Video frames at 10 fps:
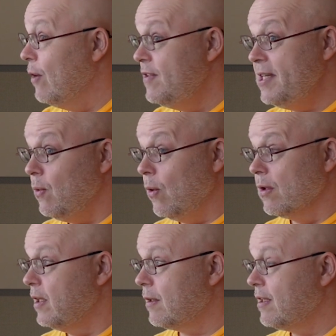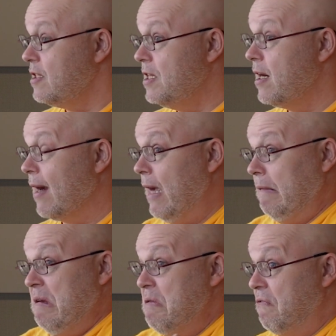until earlier this year, I
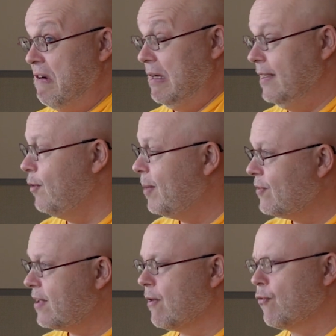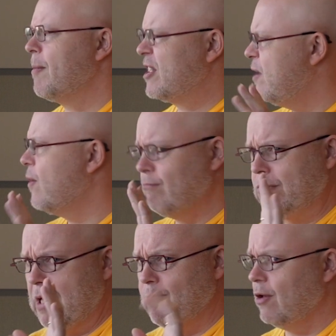knew very little about Terraform. I still am,
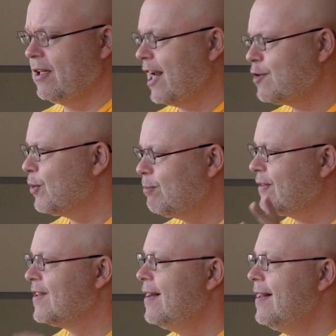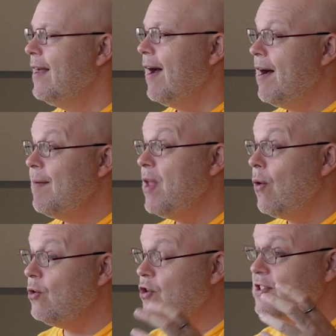am not an expert, but um,
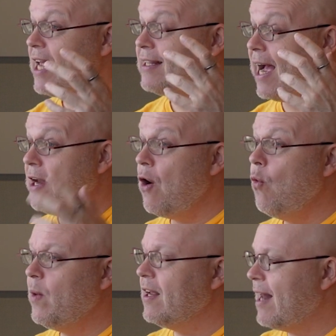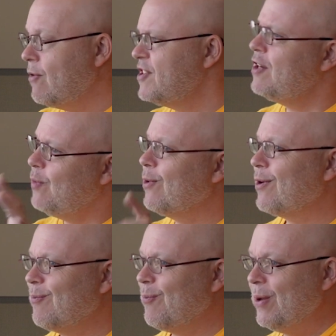no, just at I O we announced it. We
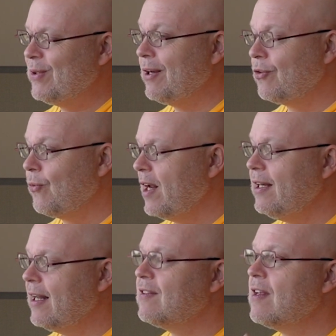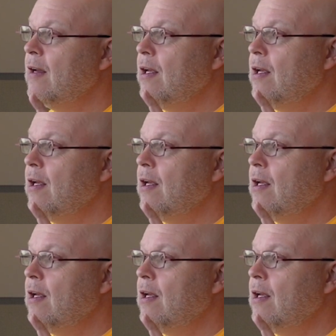were building it already that